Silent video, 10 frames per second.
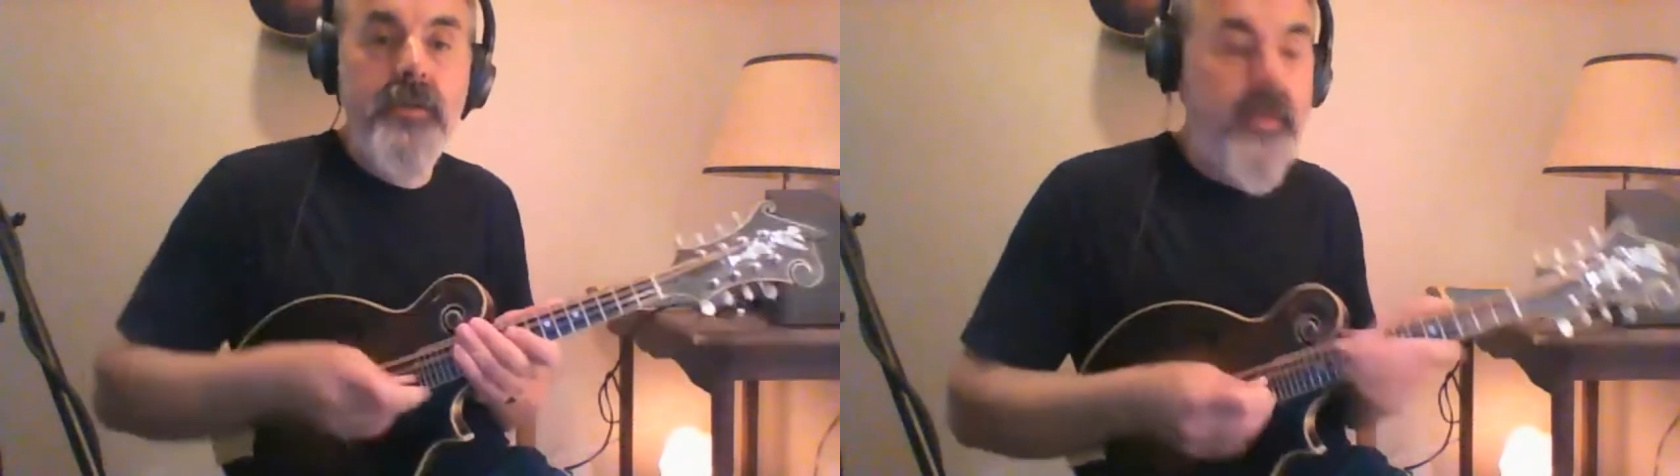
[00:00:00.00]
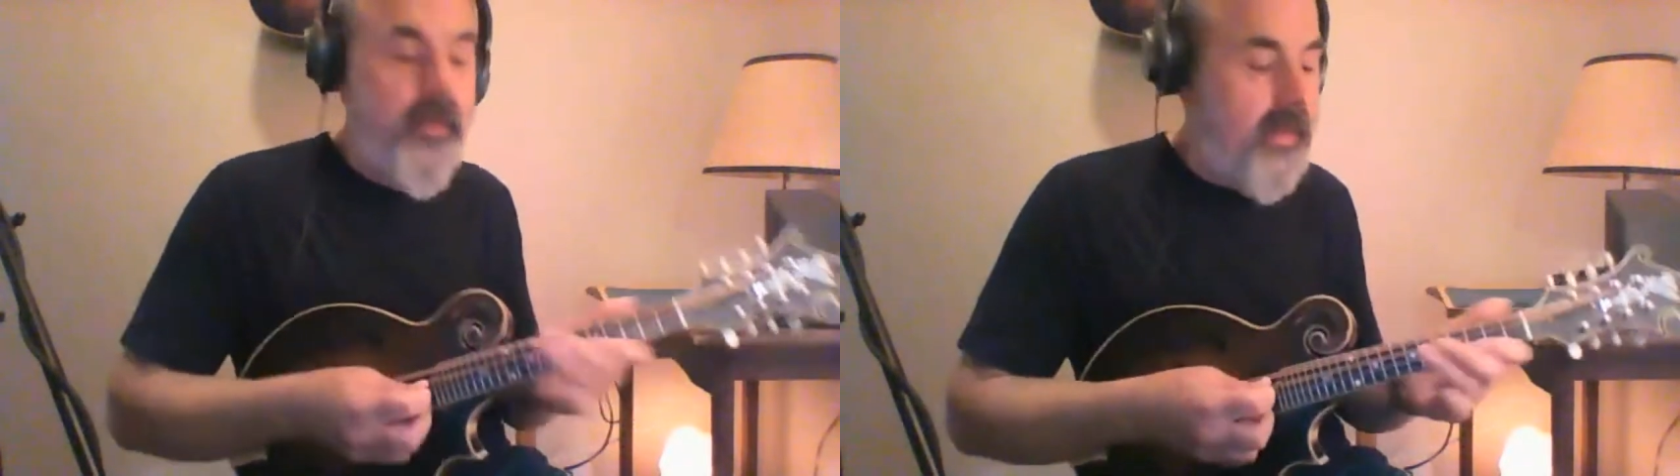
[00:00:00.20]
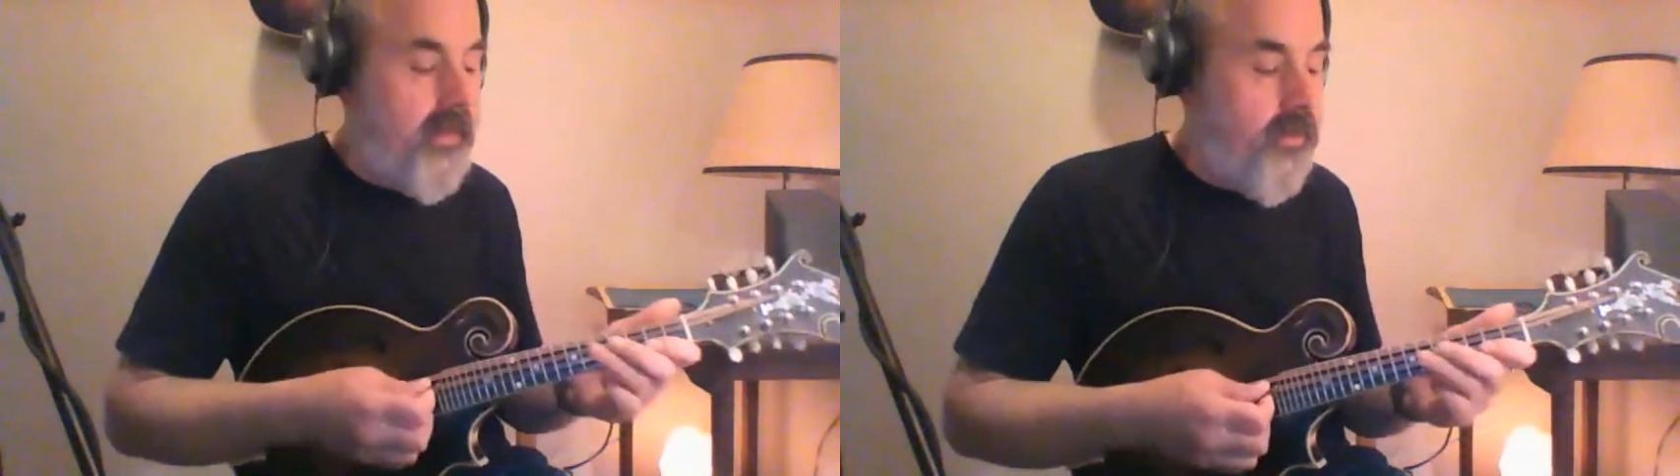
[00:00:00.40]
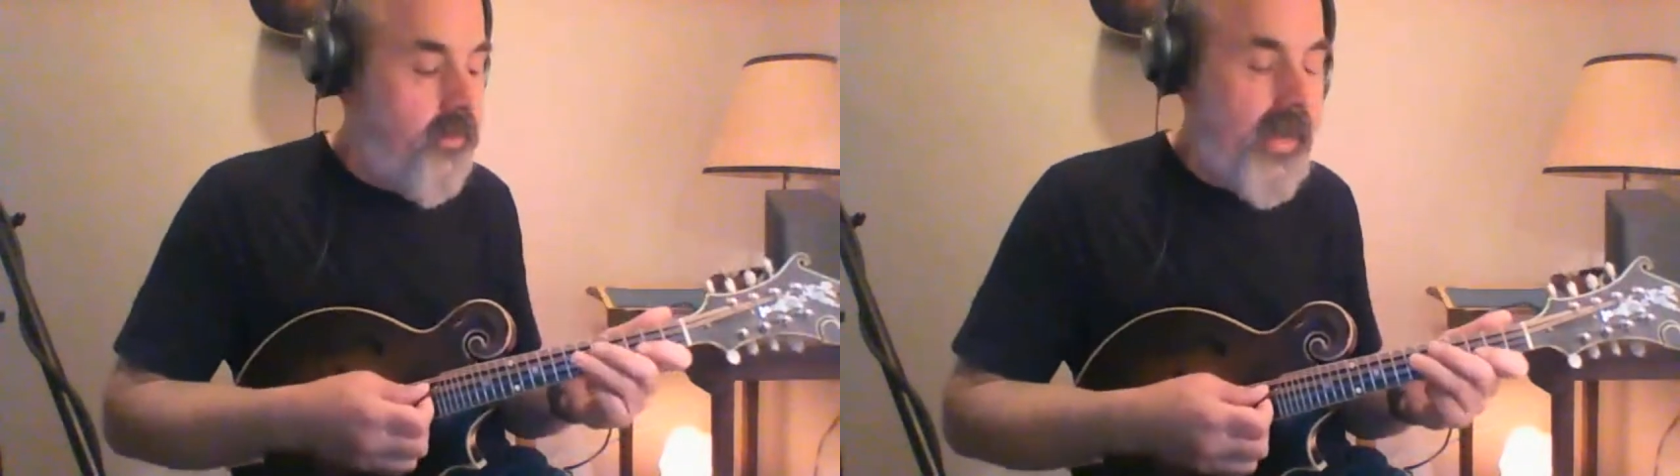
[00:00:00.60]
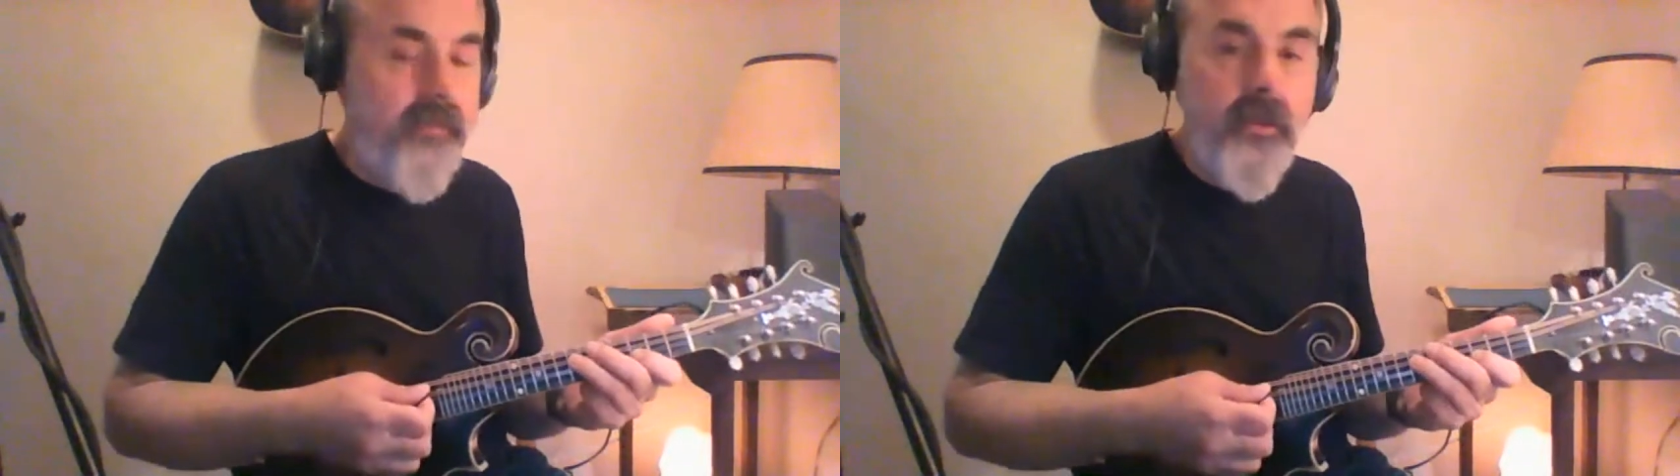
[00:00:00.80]
but then you
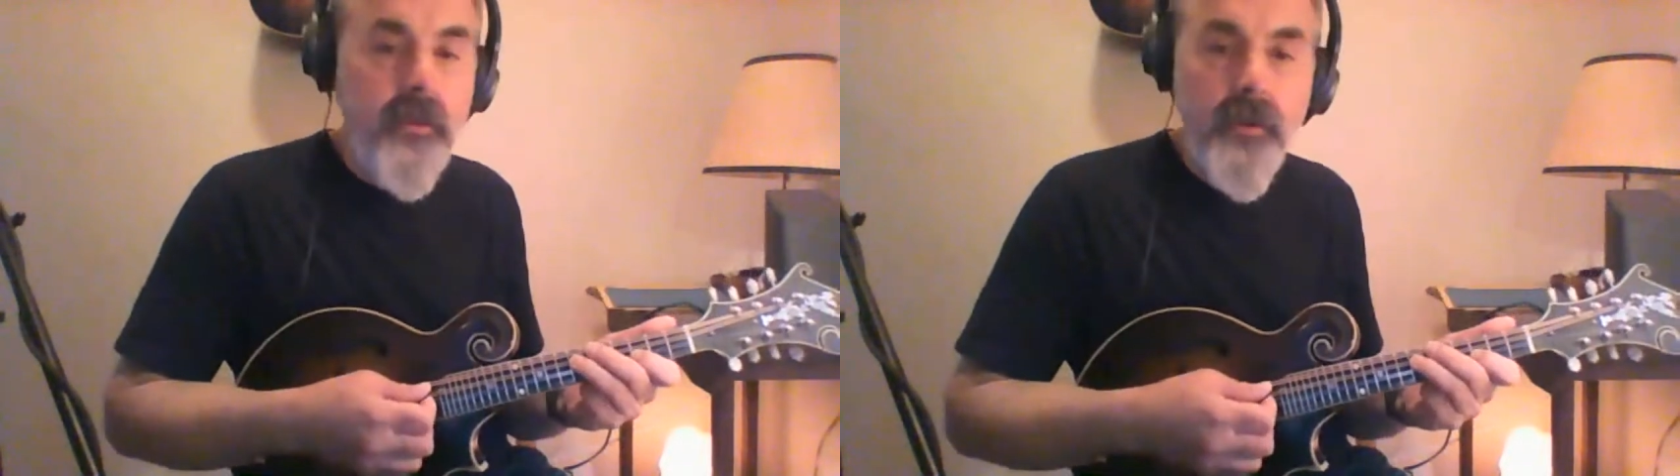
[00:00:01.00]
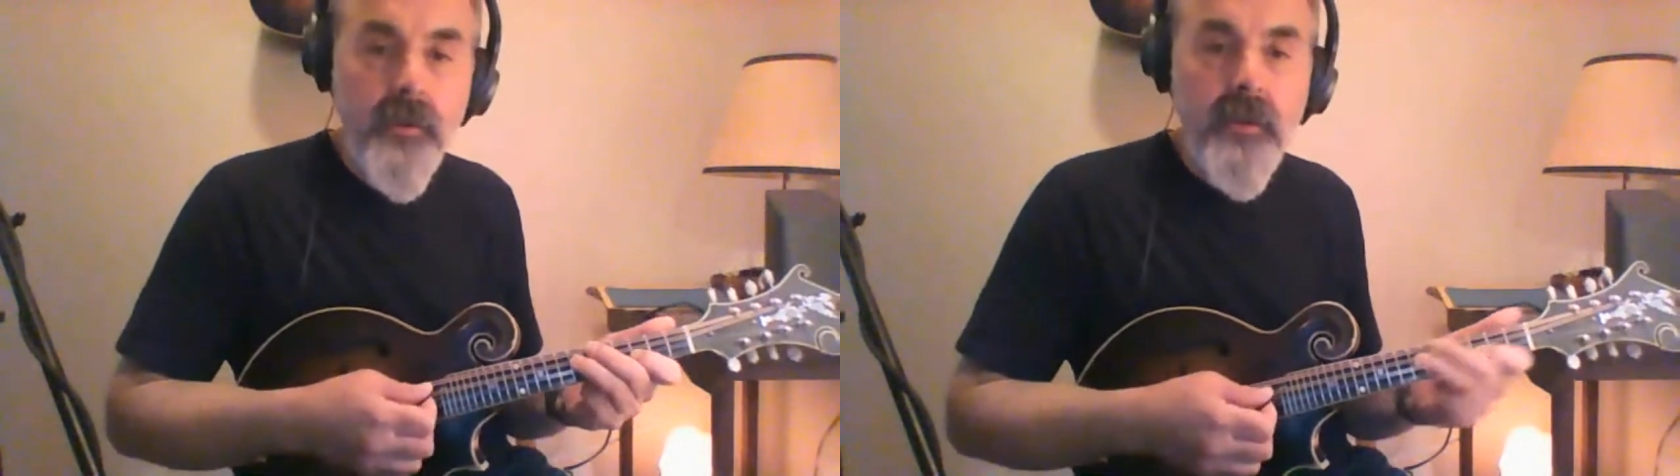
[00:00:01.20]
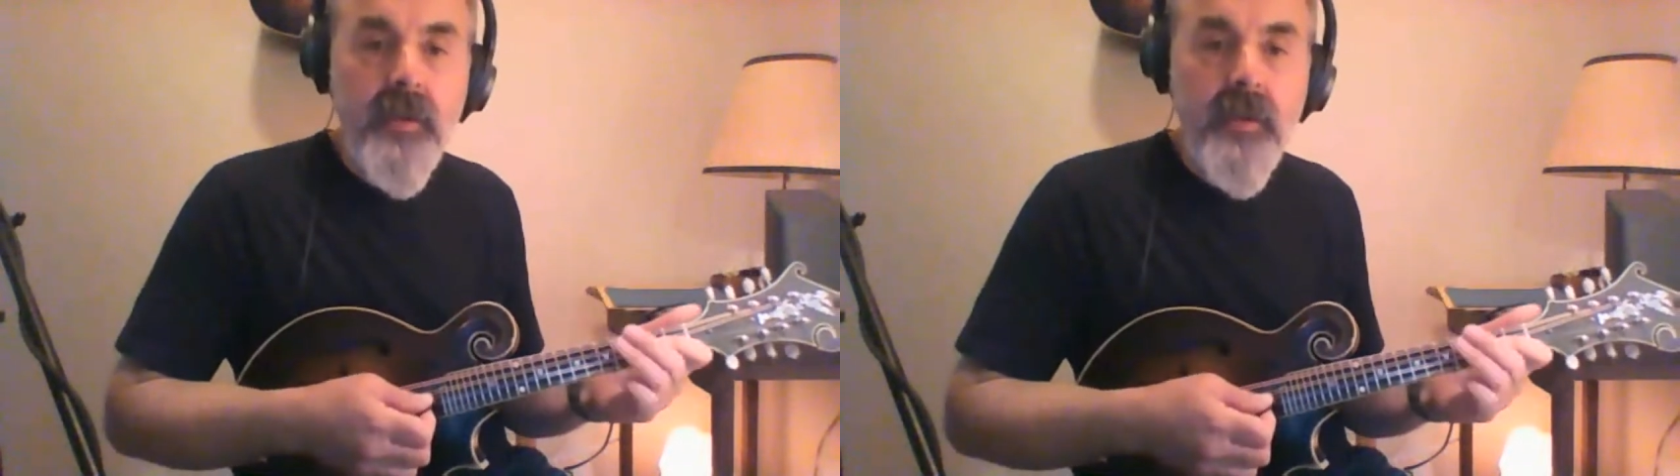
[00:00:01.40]
would have to learn the